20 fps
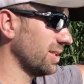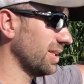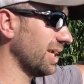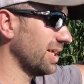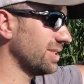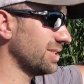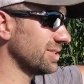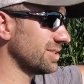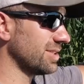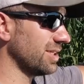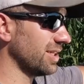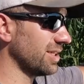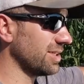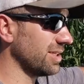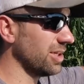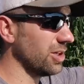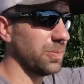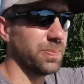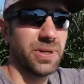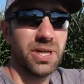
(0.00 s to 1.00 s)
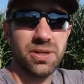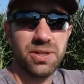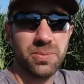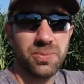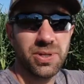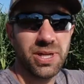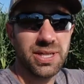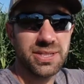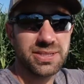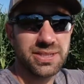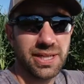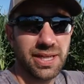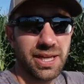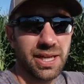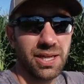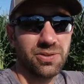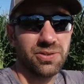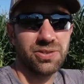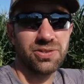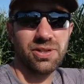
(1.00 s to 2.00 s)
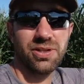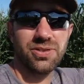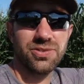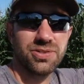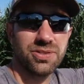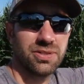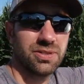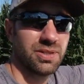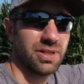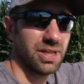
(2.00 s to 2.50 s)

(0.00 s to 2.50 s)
I just like to help out Nebraska agriculture.